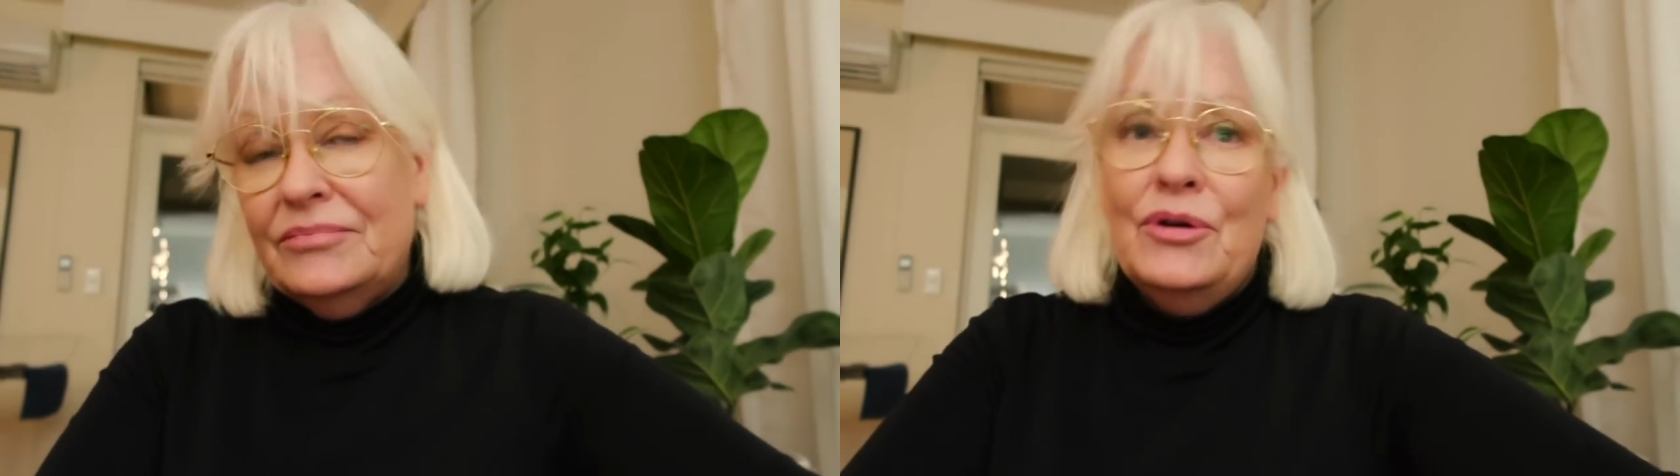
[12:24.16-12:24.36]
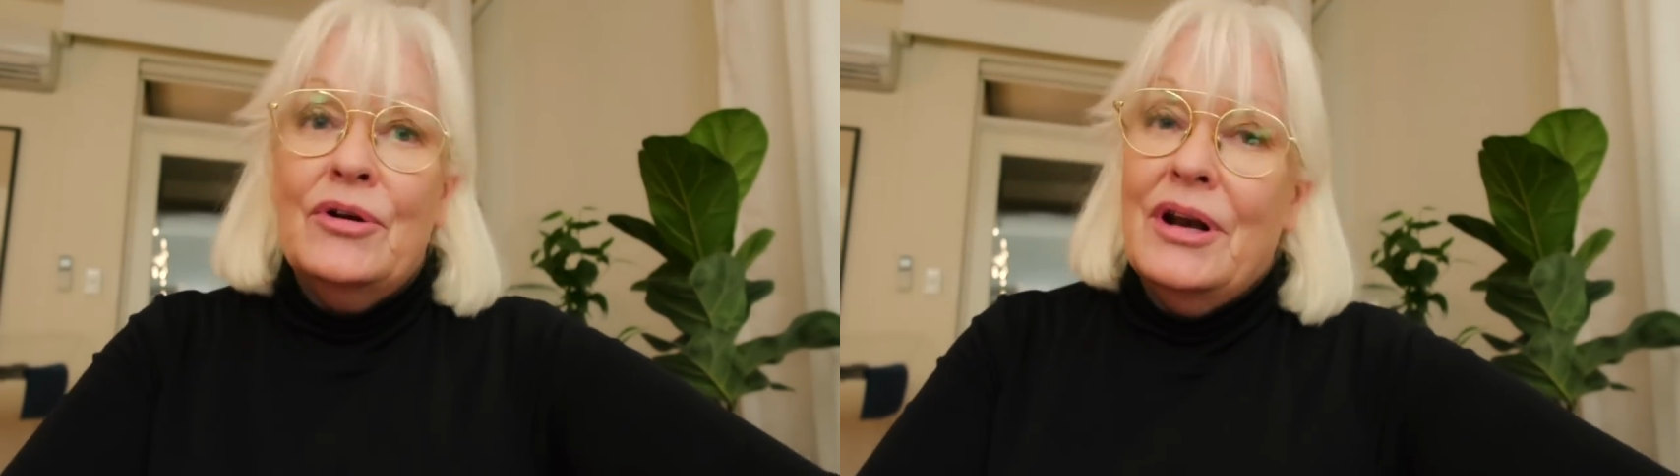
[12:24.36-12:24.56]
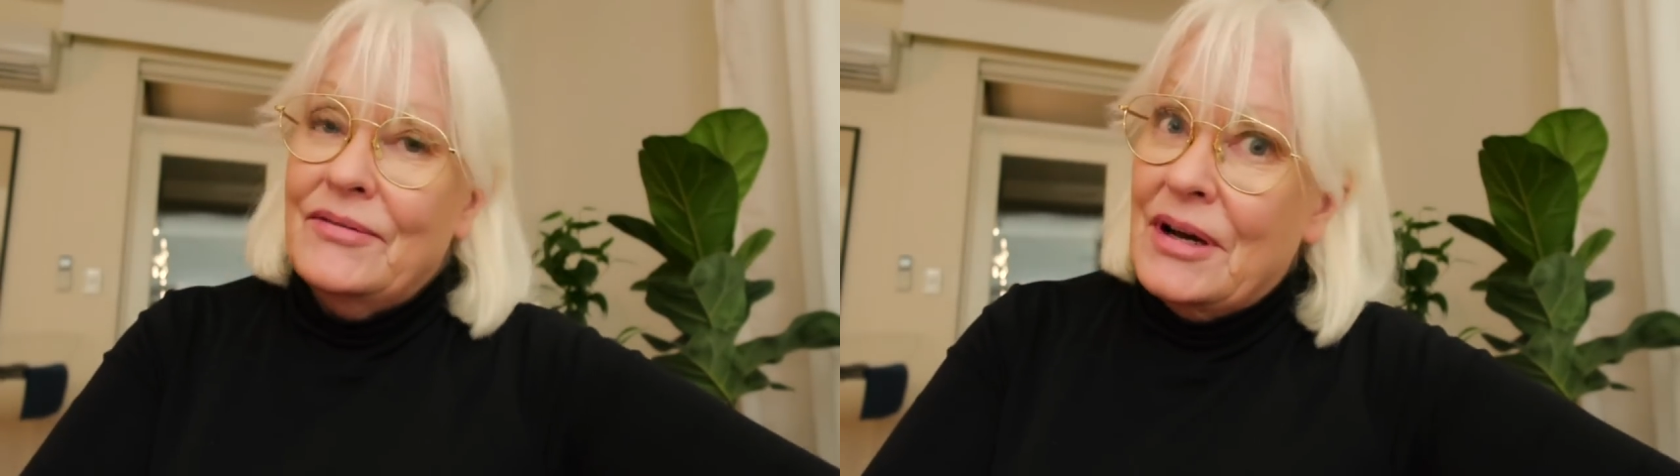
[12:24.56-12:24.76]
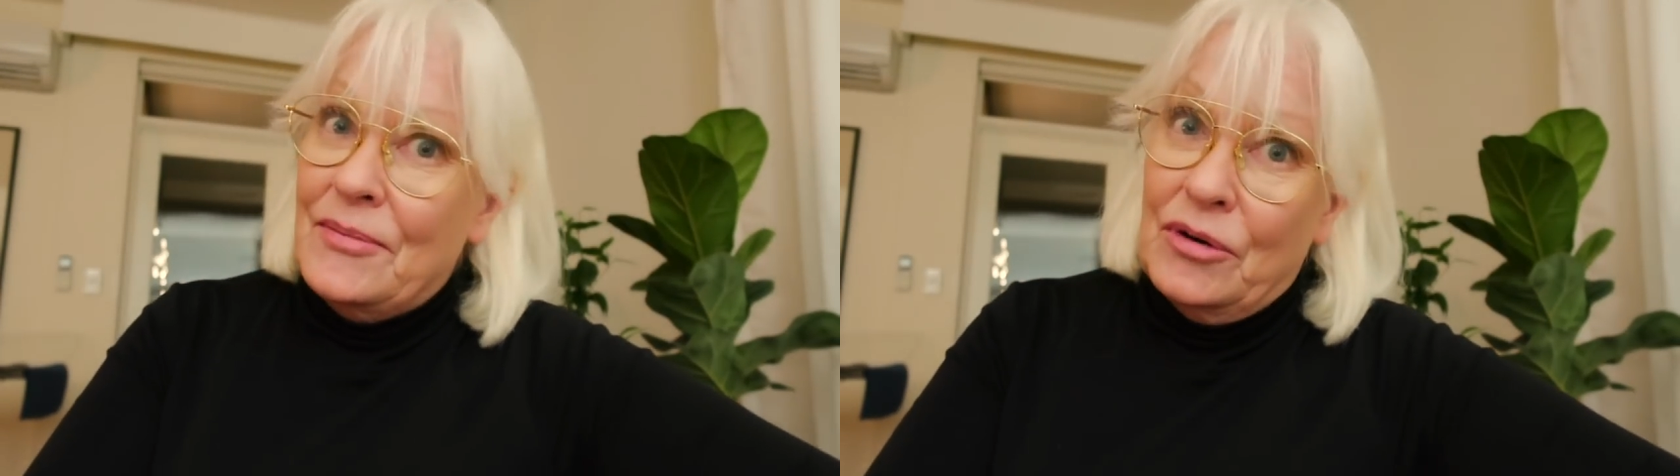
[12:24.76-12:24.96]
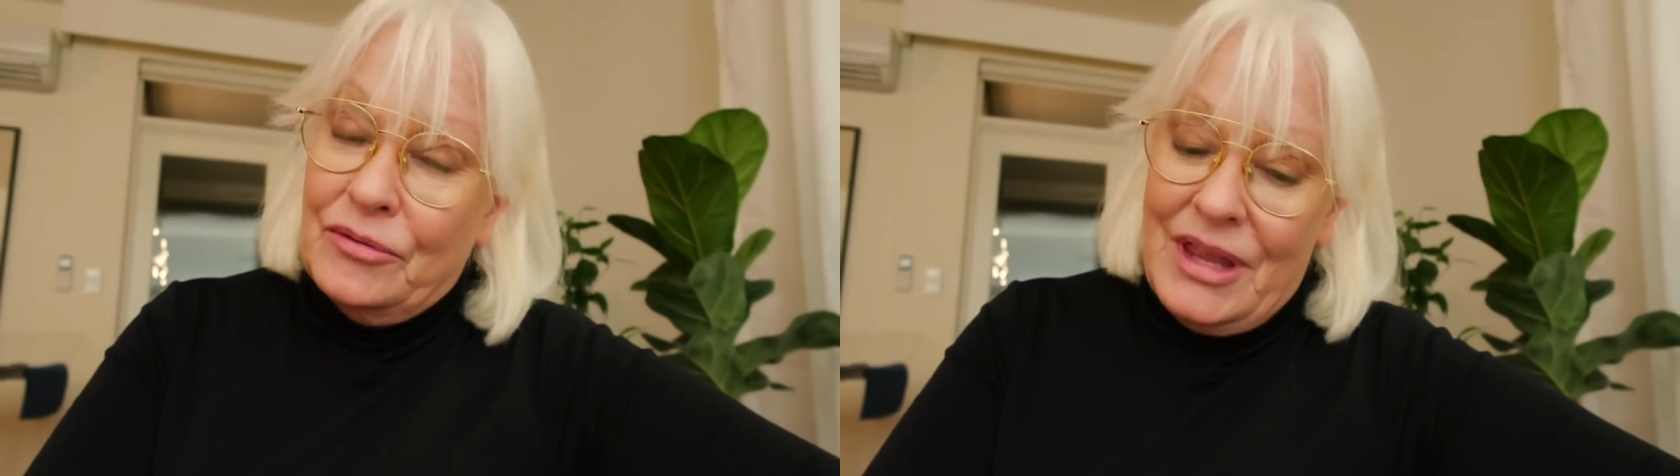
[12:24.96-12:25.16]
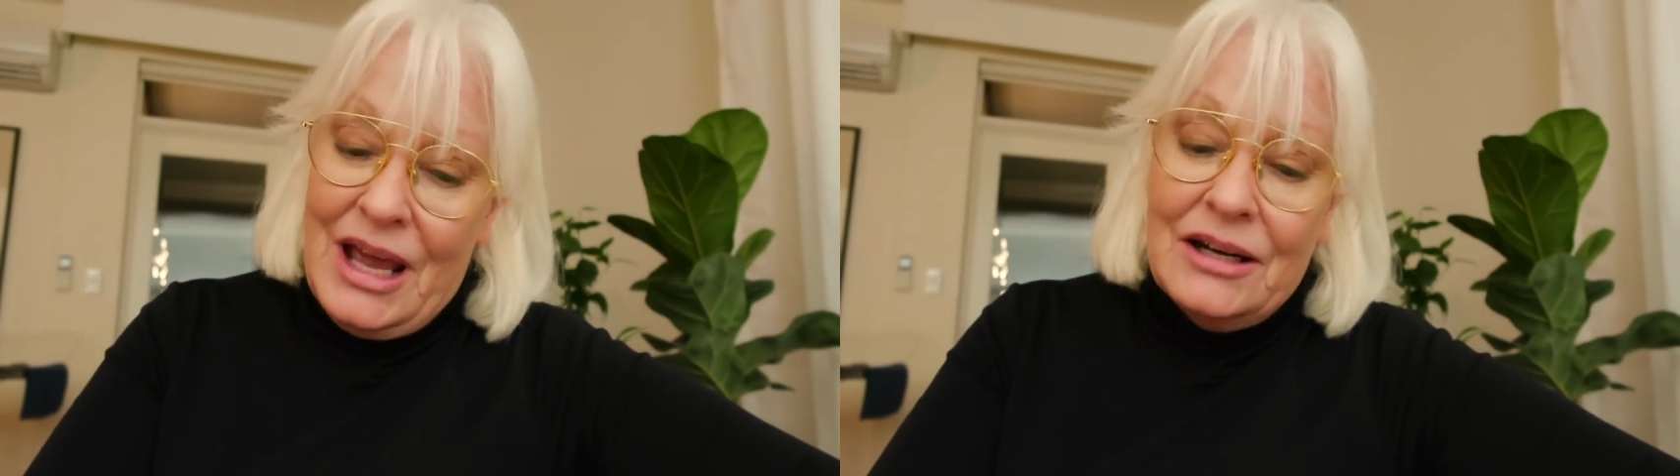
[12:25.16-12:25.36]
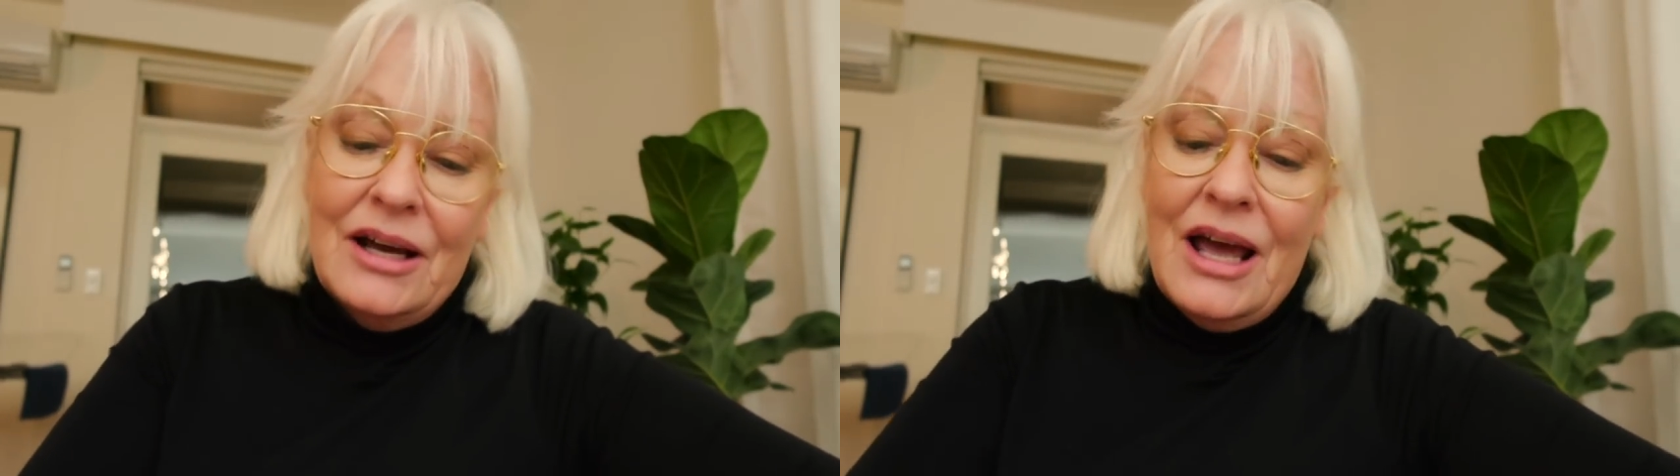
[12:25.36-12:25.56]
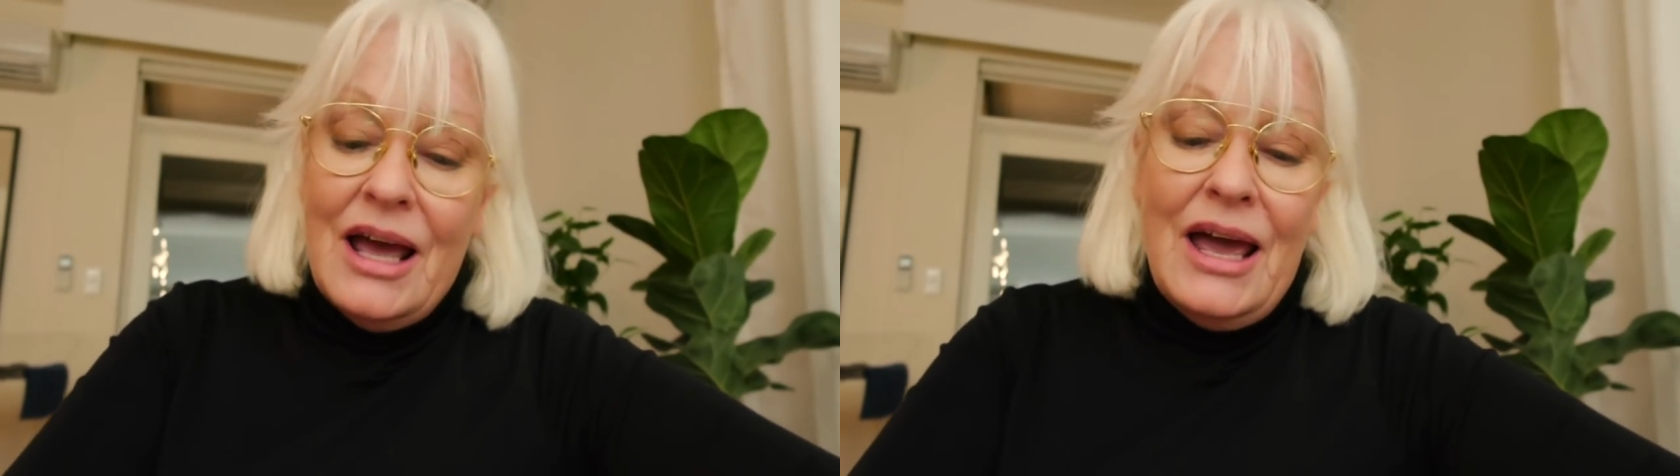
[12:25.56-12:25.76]
you don't have to come along for that.
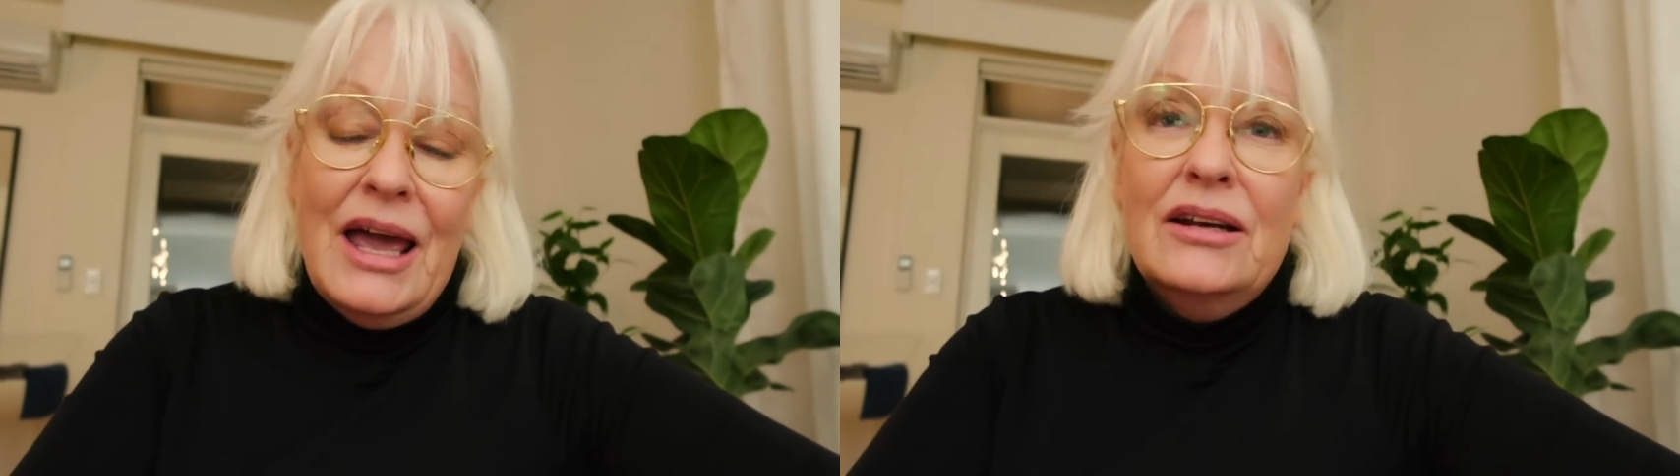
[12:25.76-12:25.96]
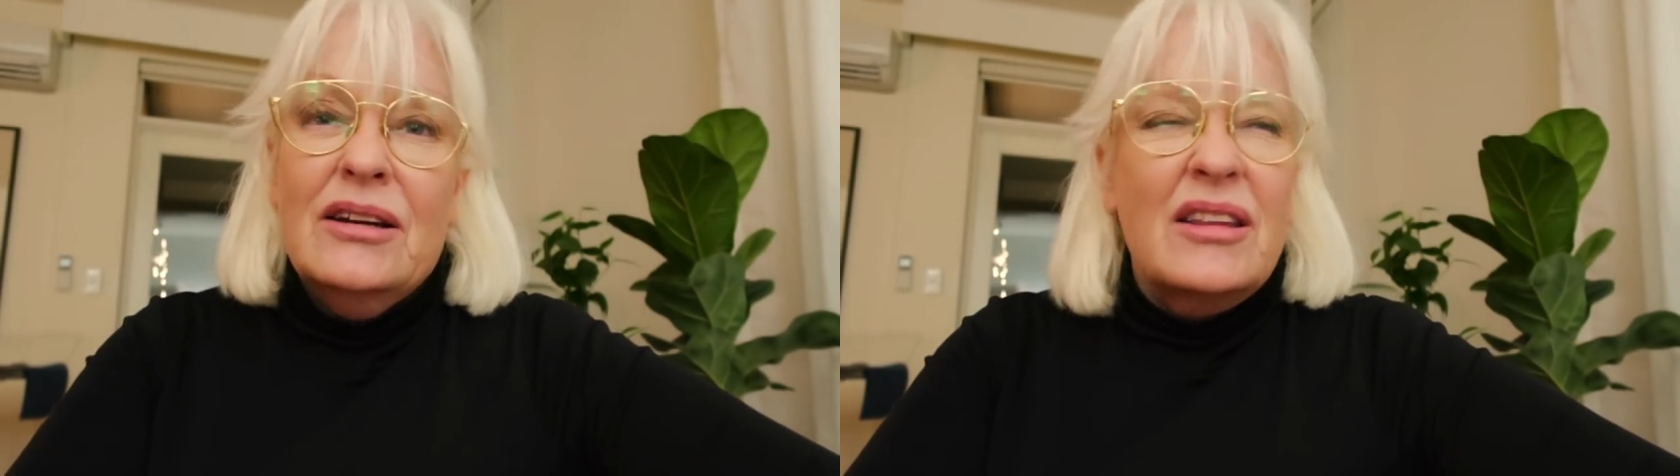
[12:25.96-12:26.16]
And